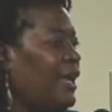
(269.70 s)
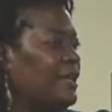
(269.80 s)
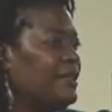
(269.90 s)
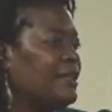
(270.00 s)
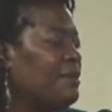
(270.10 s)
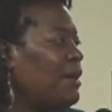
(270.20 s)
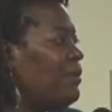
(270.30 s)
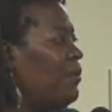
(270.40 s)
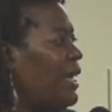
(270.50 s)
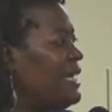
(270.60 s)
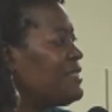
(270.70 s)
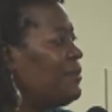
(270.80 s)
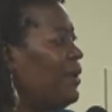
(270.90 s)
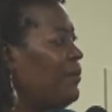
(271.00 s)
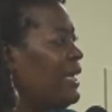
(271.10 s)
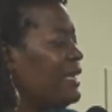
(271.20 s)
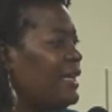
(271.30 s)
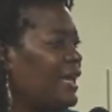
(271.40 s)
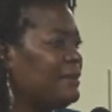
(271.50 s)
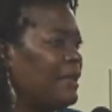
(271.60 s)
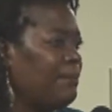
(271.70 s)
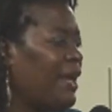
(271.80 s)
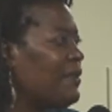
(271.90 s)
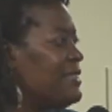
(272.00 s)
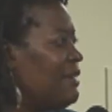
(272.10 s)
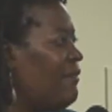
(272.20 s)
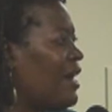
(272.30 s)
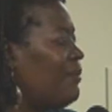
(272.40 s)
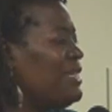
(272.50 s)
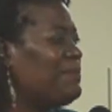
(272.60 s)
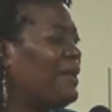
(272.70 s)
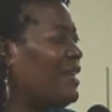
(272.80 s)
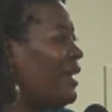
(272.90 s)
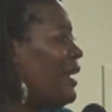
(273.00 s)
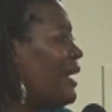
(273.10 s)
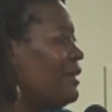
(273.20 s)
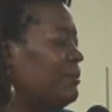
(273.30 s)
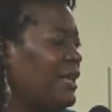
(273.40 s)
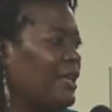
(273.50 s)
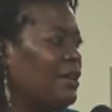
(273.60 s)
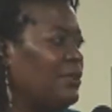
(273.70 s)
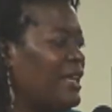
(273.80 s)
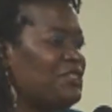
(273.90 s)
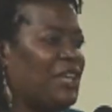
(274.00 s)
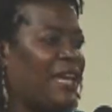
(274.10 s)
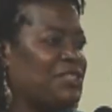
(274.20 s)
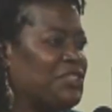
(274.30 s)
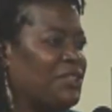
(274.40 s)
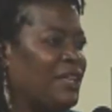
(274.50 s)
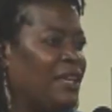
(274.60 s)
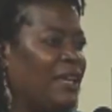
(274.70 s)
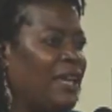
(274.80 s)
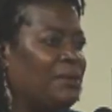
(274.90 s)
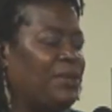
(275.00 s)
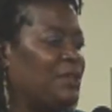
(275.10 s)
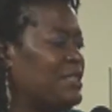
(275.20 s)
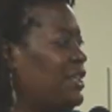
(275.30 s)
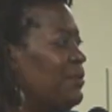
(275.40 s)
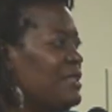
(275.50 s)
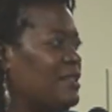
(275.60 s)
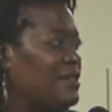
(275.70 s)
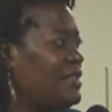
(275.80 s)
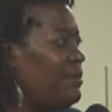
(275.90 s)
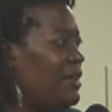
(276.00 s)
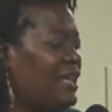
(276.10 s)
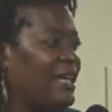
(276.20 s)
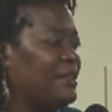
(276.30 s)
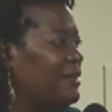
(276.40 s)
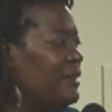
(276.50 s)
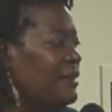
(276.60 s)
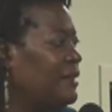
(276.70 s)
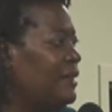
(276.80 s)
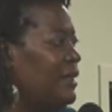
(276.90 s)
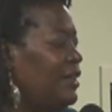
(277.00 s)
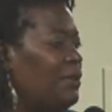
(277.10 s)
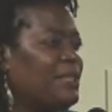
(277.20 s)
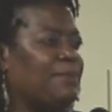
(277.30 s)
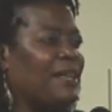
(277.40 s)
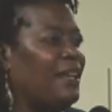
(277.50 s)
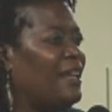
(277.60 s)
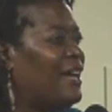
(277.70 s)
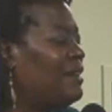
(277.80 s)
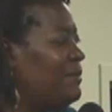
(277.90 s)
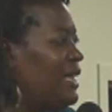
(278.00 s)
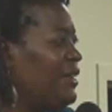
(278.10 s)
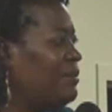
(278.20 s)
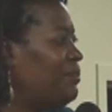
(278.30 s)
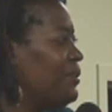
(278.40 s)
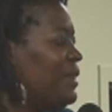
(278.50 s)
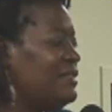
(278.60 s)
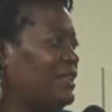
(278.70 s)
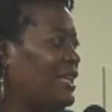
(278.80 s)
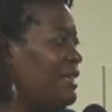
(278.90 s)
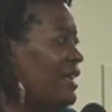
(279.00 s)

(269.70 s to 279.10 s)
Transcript: and come up with ways to where we can get parents involved. We spend a lot of money on education, and we don't see the results that we're getting. We spend a lot of money on parental